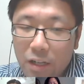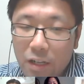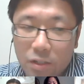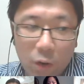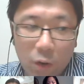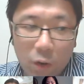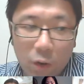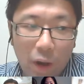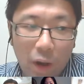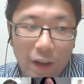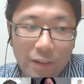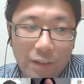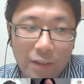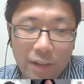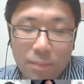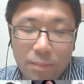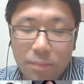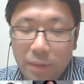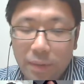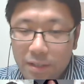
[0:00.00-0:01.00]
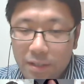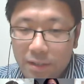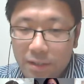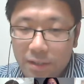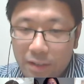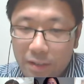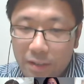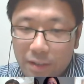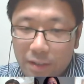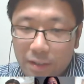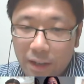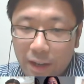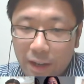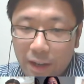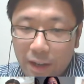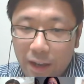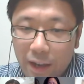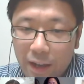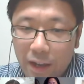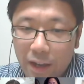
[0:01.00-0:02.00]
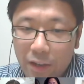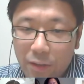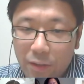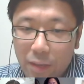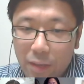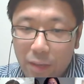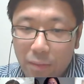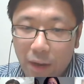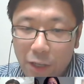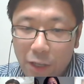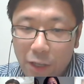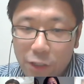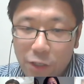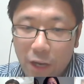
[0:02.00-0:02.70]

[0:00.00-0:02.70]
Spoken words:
So I did business in my